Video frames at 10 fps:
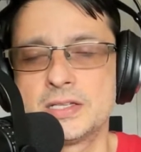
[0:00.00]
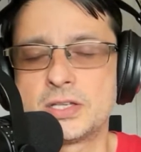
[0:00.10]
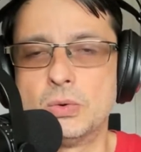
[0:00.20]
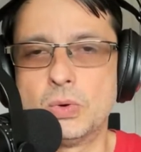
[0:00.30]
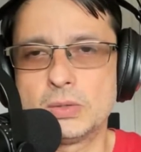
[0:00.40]

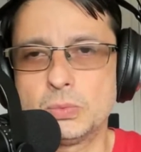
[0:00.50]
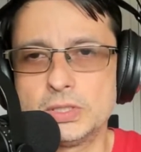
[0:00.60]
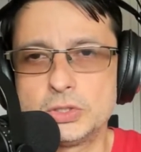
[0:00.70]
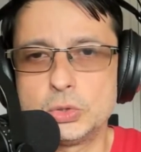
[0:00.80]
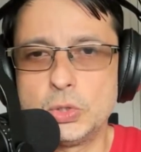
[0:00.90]
So what
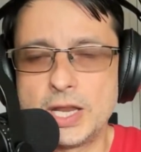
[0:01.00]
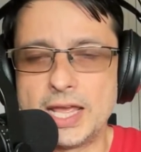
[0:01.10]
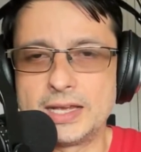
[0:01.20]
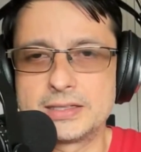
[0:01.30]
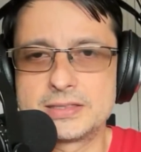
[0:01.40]
we'll do
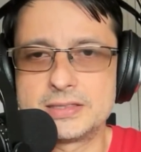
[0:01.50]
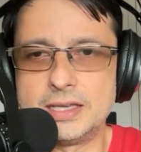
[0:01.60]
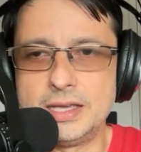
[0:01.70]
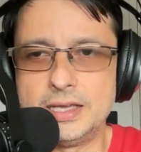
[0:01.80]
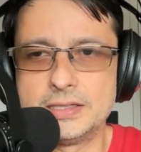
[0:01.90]
next
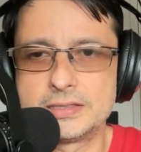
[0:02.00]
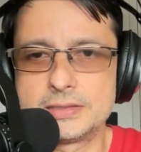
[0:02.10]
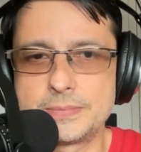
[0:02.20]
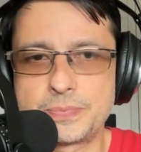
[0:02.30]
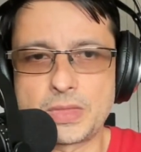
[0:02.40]

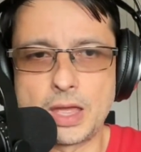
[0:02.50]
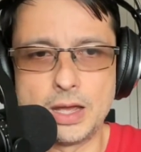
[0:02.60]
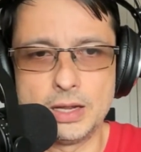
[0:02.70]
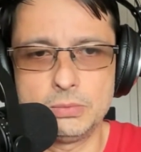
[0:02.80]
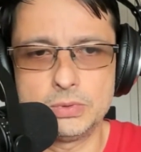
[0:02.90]
is
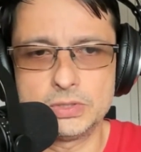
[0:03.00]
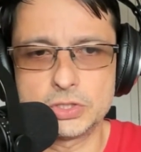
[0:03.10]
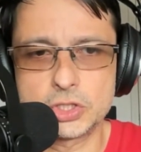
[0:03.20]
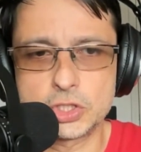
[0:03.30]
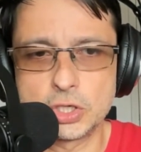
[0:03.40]
I will
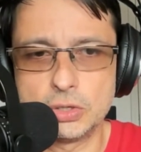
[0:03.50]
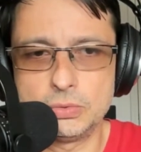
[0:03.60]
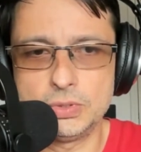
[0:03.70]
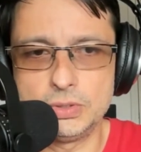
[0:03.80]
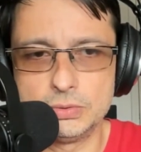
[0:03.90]

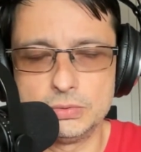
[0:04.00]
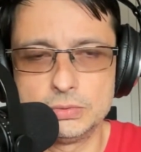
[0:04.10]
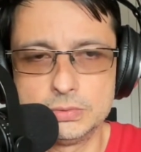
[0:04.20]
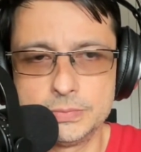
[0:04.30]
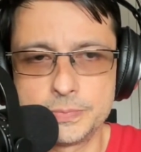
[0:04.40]
show
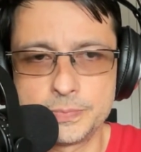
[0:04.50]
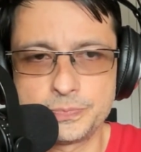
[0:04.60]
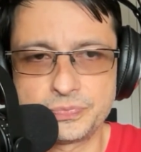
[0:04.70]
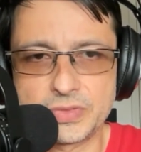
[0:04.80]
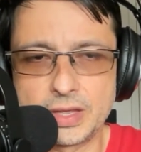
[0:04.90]
you
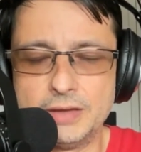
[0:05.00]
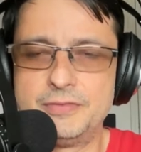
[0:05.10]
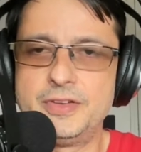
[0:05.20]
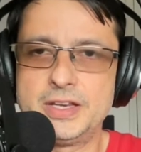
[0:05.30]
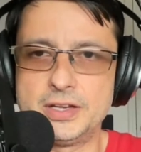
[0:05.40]
a
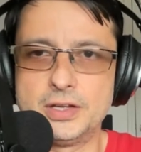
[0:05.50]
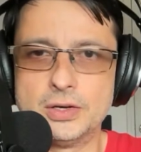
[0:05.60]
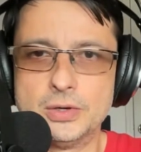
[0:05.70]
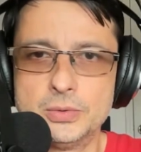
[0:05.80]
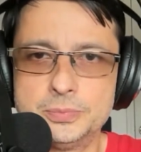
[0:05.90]

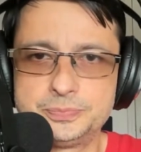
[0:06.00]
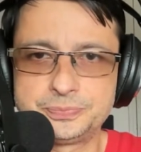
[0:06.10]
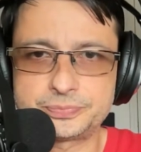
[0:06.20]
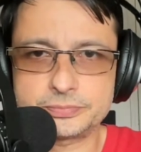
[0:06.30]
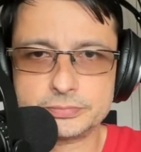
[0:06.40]
video
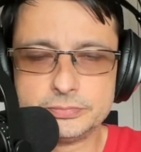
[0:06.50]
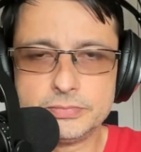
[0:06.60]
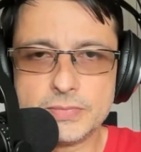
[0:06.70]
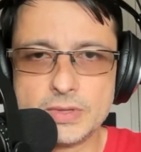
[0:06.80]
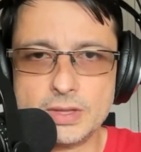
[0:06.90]

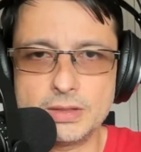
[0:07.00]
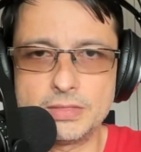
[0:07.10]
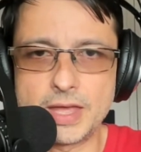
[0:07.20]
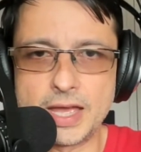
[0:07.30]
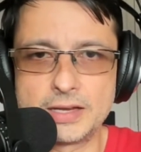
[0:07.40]

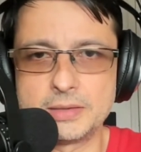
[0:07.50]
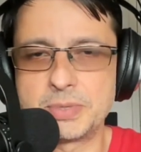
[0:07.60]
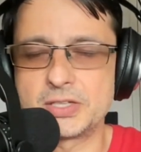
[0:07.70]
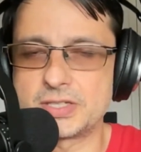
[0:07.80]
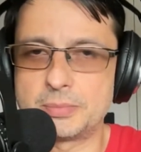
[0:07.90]
that,
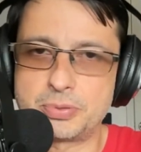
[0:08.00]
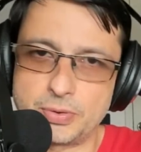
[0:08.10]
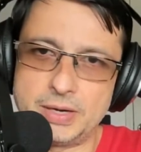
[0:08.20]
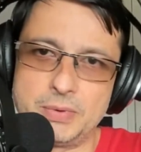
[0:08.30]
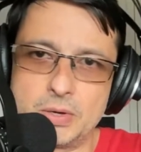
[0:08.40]
because I
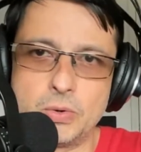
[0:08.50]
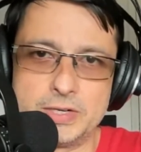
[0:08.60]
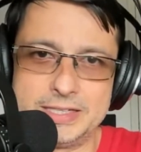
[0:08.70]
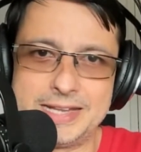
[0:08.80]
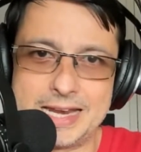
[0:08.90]

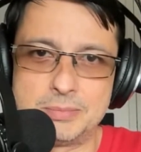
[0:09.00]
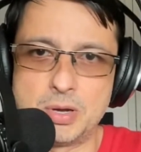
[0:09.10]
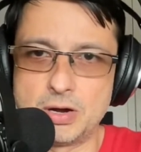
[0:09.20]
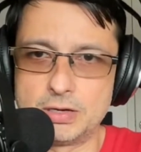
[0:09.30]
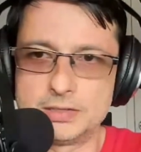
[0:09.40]
pre-recorded that
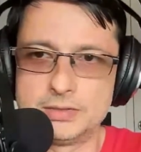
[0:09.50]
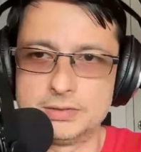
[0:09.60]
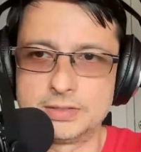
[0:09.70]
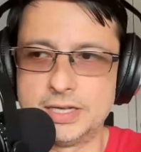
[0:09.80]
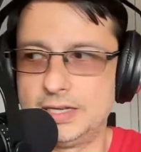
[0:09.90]
part,
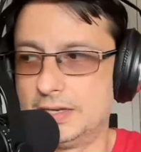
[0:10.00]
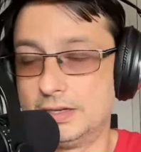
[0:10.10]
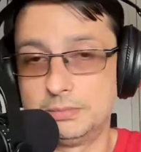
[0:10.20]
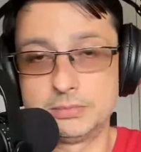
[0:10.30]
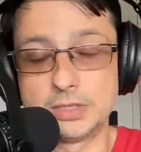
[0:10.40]
okay, and
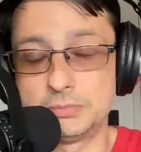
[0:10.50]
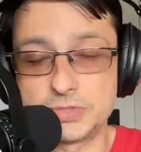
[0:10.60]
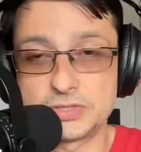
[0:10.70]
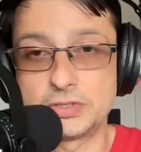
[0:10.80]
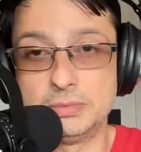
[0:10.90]
I'm
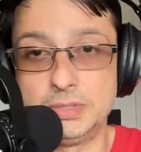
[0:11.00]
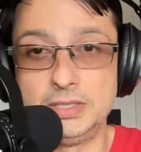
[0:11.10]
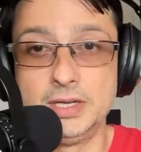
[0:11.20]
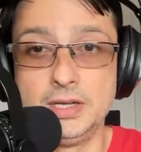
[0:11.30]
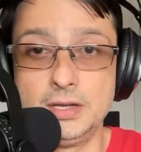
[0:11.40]
just gonna
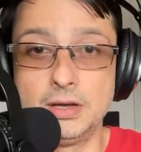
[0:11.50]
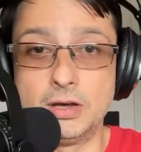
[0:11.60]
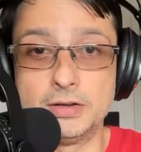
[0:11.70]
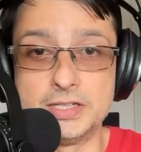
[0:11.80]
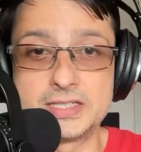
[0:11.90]
be
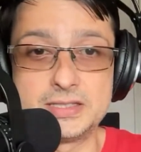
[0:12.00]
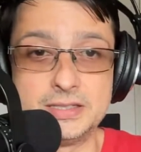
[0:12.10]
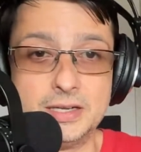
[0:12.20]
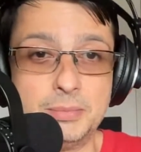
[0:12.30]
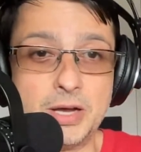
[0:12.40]
honest
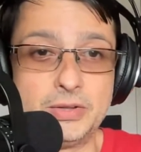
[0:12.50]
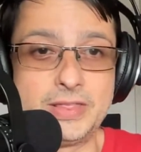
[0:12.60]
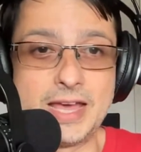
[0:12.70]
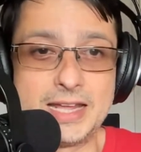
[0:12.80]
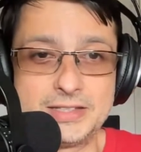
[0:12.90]
about
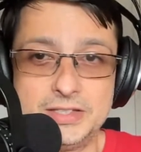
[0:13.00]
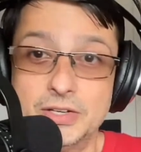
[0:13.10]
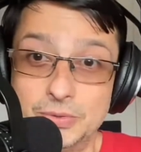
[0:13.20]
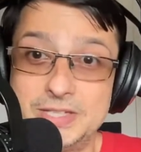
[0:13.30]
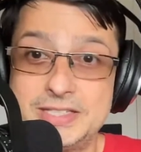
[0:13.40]
that.
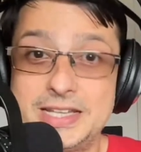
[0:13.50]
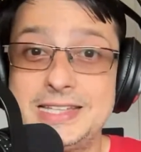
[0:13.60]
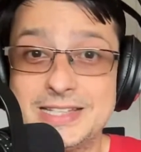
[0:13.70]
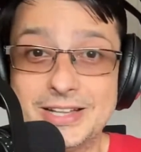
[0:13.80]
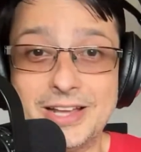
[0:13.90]
This
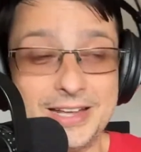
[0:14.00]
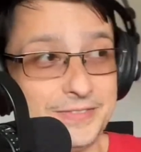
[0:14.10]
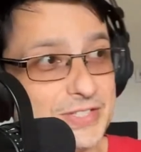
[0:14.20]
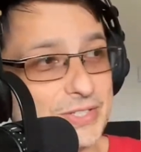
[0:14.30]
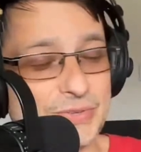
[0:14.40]
is a live
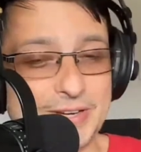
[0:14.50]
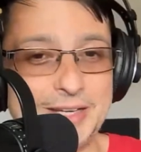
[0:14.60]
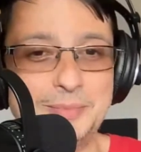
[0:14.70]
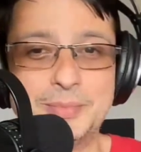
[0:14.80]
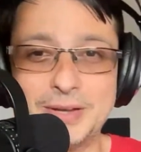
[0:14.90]

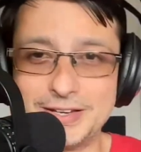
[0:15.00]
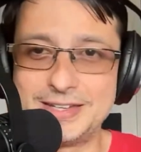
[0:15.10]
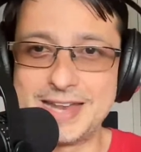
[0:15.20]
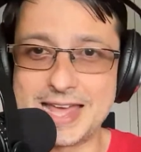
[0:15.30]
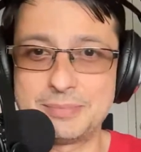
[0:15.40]
stream, but
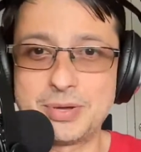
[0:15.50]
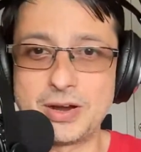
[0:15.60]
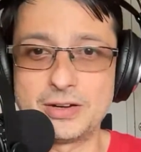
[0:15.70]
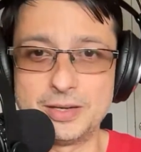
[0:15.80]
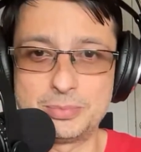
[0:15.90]
that
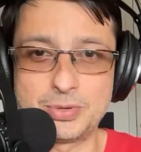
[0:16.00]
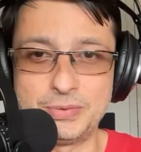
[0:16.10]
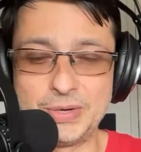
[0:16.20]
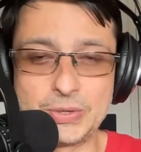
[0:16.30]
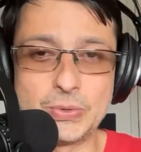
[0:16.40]
part I
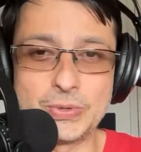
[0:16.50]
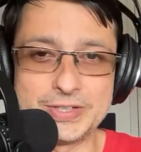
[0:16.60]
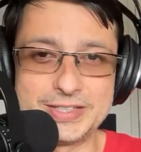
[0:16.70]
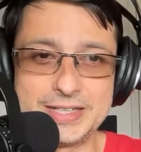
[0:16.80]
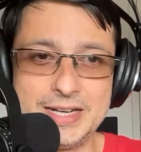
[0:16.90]

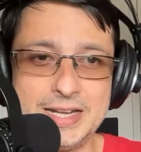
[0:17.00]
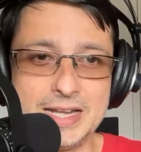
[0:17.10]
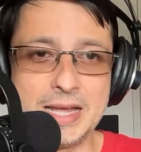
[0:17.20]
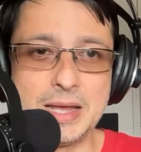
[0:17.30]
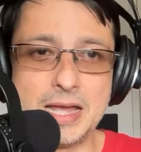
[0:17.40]
pre-recorded.
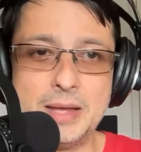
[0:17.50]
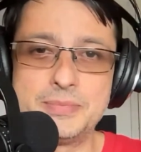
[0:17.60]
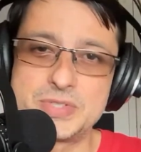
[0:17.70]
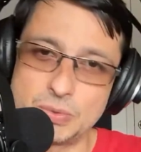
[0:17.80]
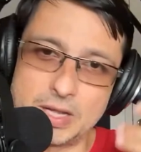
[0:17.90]

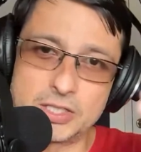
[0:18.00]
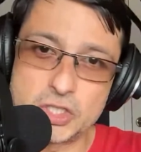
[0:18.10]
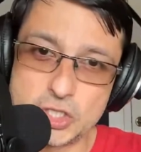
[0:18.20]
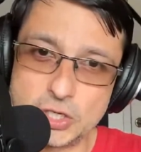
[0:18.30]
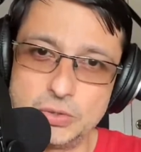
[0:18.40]
So I'll
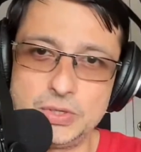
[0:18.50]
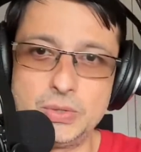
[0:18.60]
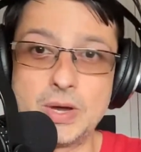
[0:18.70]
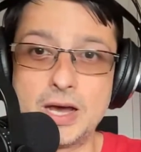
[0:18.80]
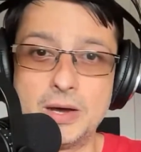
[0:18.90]
show
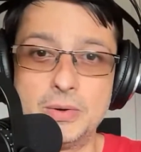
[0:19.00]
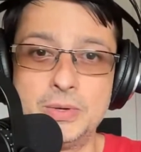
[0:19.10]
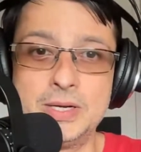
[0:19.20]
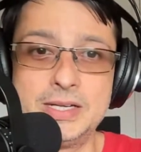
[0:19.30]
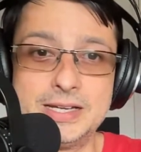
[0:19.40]
you how
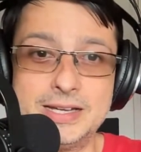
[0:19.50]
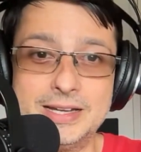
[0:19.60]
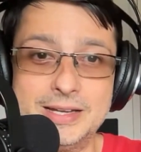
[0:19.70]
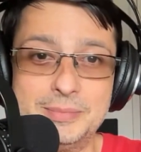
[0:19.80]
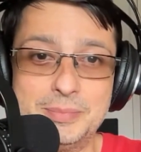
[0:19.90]

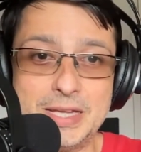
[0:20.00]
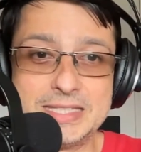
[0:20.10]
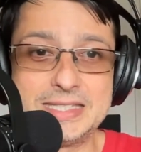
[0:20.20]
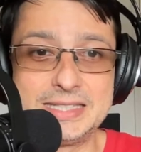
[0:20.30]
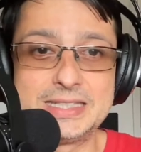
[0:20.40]

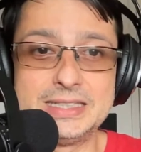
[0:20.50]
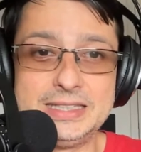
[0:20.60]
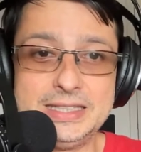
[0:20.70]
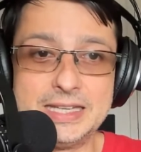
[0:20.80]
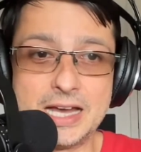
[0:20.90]

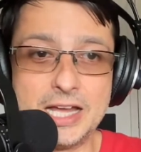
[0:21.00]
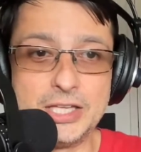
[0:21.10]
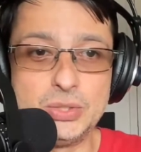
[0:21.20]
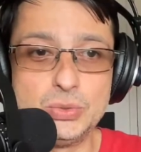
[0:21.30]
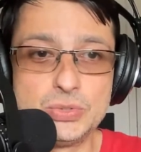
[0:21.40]
basically I
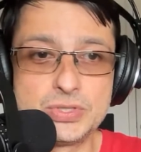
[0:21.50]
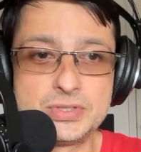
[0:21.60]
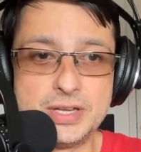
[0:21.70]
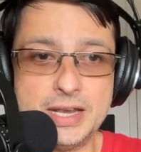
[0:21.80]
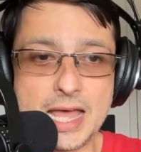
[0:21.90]
used
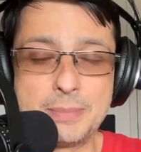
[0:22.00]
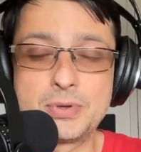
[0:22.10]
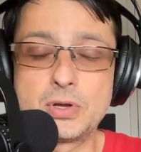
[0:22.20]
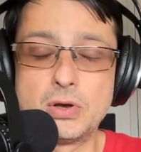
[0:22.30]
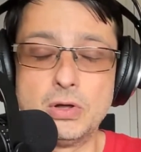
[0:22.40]
an
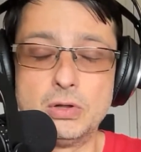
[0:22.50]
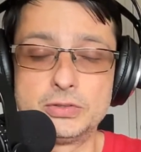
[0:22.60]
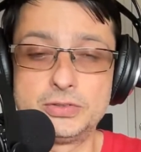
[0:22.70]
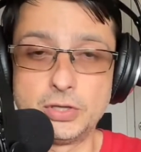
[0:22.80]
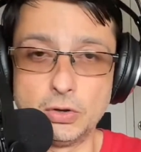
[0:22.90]
app called
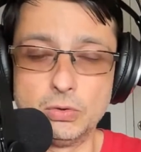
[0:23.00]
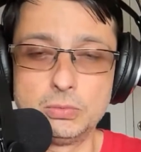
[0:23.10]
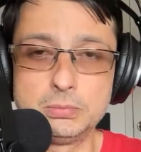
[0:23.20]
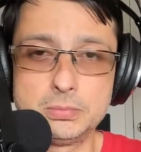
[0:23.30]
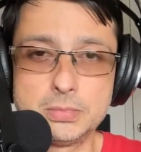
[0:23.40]

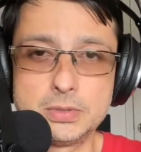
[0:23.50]
Tome